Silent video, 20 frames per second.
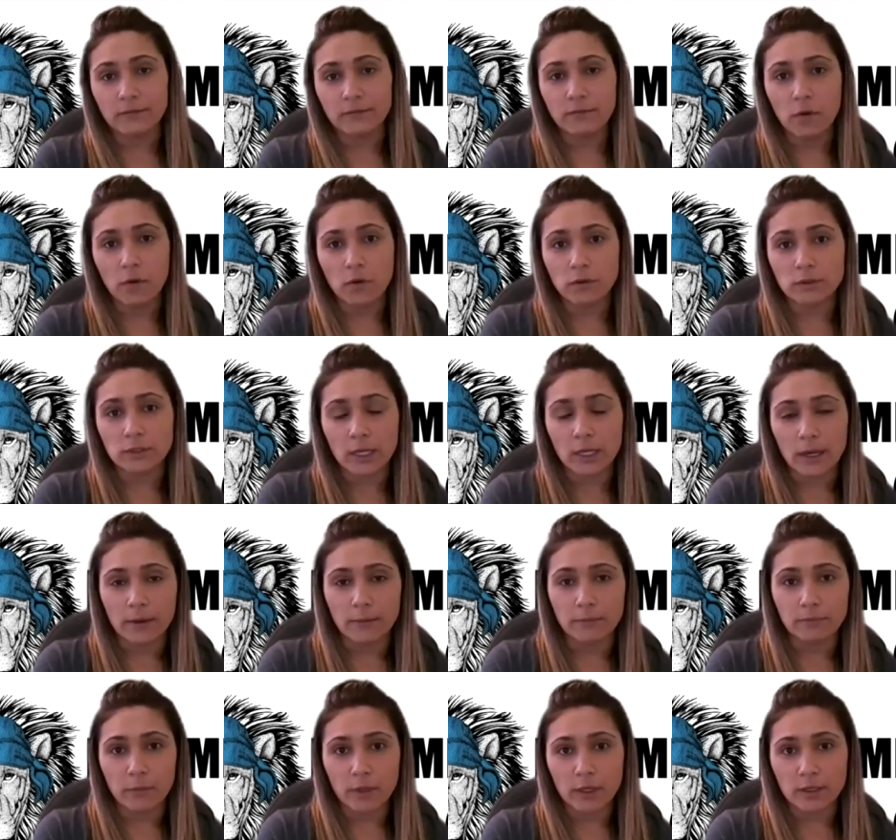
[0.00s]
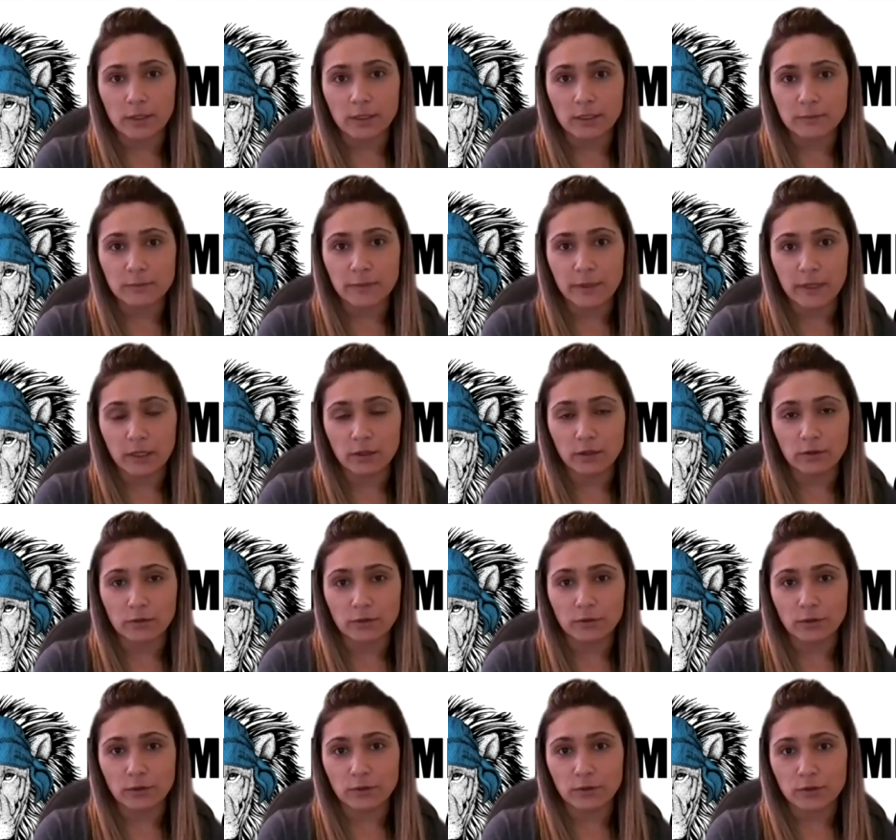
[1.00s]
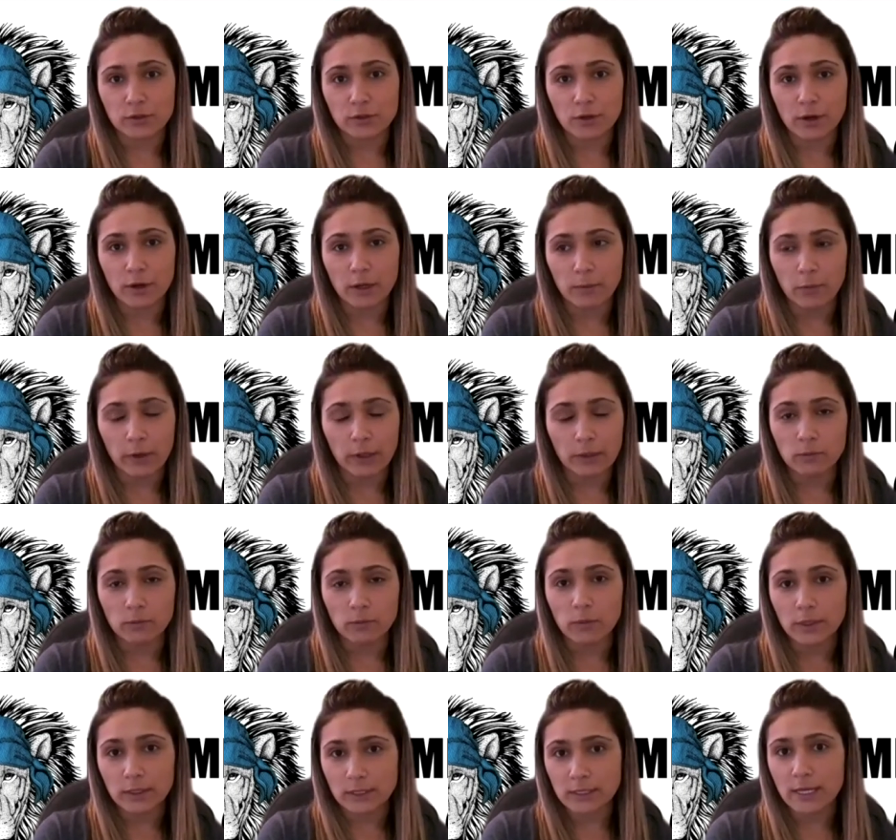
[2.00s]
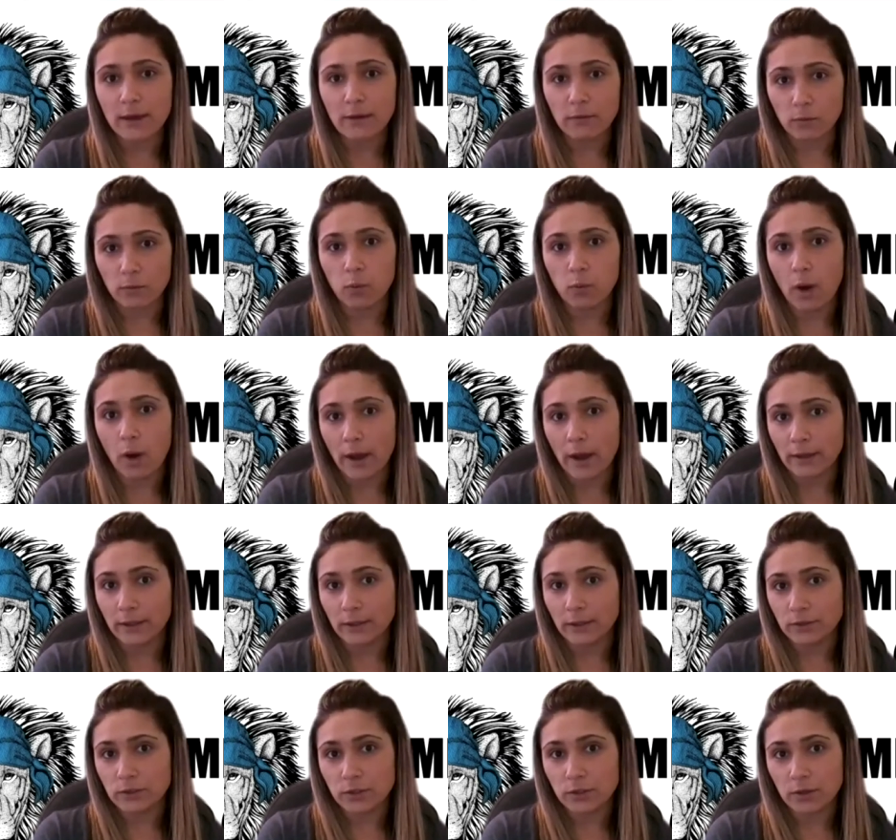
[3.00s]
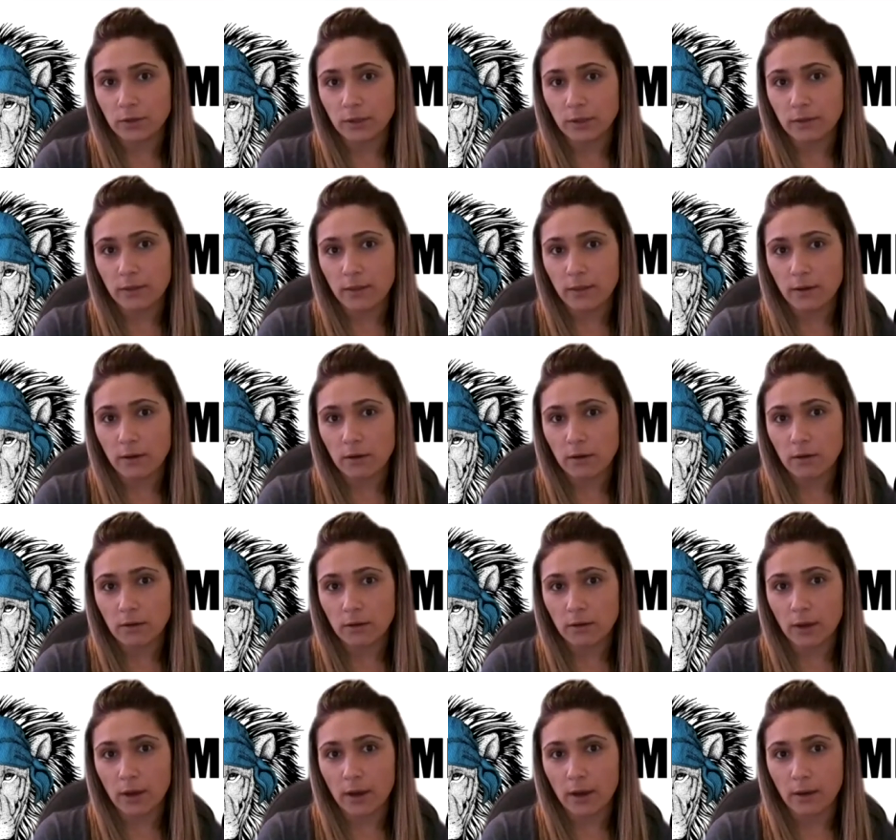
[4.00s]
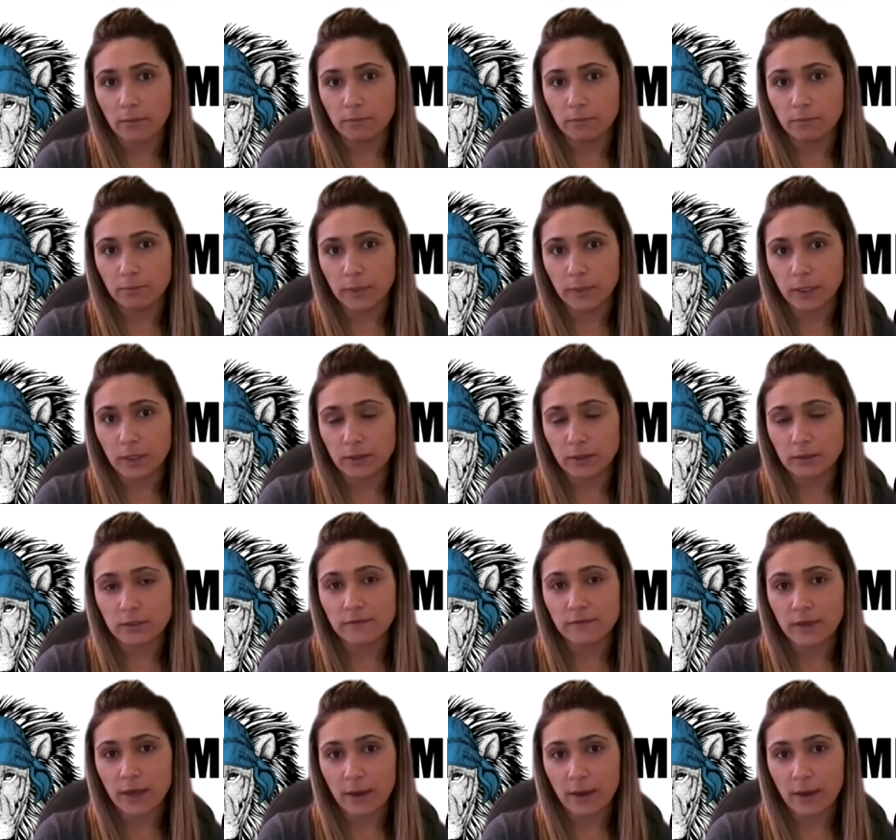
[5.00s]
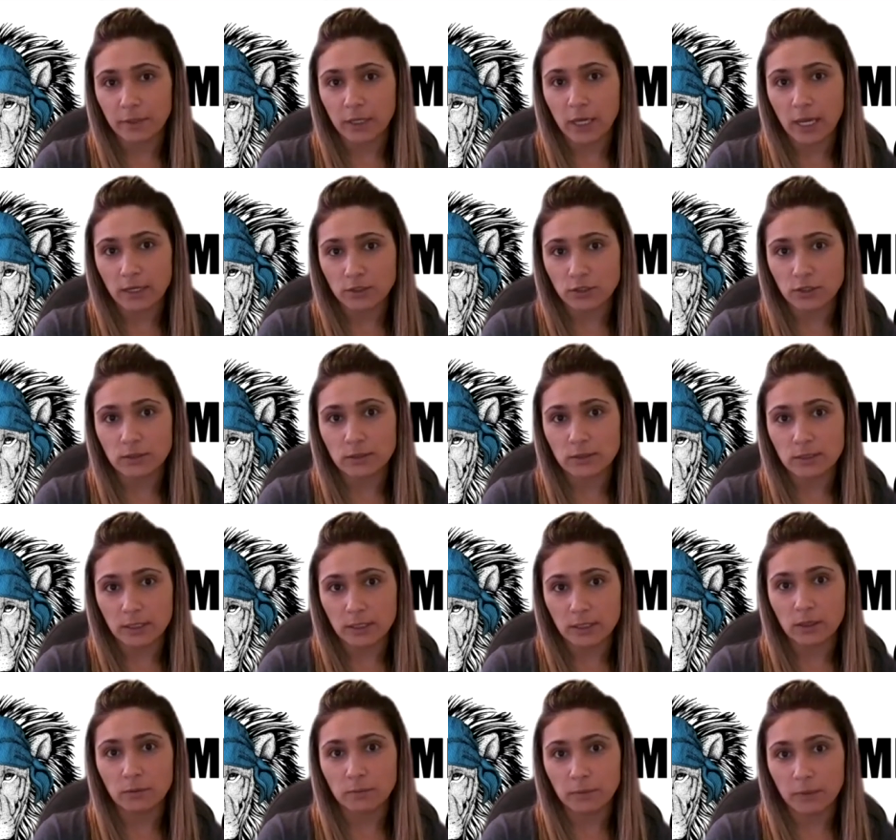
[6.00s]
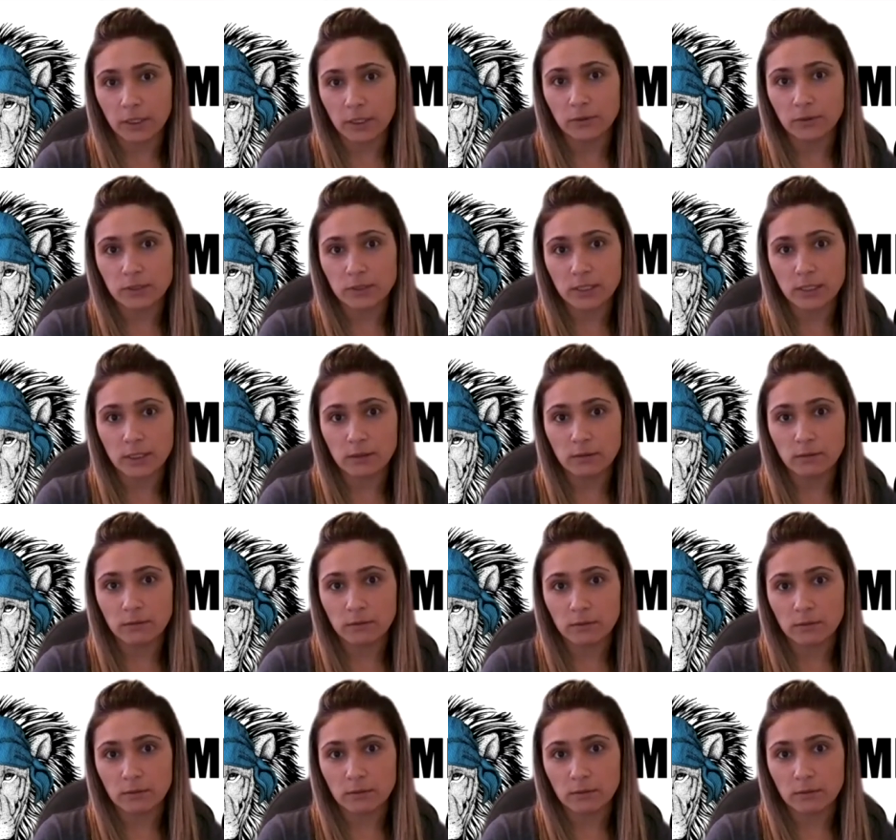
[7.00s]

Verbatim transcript: volt um, as being your, your starting point. Is that why you started there? Um, because of the applications that it could be used in?